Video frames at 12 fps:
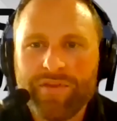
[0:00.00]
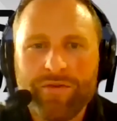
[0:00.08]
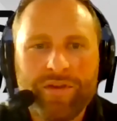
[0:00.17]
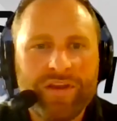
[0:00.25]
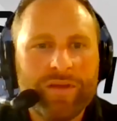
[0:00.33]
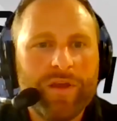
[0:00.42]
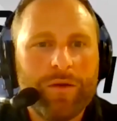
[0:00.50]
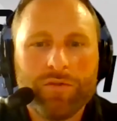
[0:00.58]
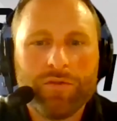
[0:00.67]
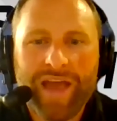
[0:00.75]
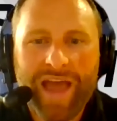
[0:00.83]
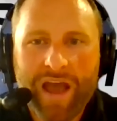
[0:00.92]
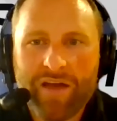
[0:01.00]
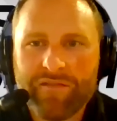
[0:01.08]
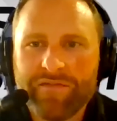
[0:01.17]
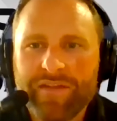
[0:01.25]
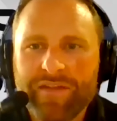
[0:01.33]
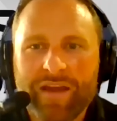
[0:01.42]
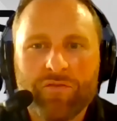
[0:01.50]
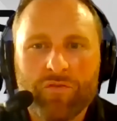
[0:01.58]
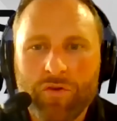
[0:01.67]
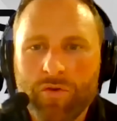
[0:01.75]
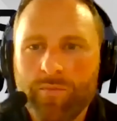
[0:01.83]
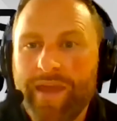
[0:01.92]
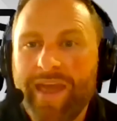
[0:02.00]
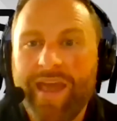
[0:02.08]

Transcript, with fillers: you need to be able to have that group